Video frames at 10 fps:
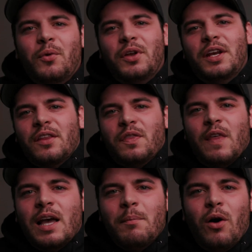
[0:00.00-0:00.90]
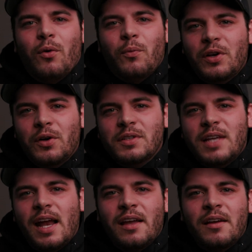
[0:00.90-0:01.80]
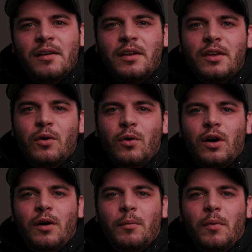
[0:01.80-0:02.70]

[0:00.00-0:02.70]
really need to think about when you're designing, you know,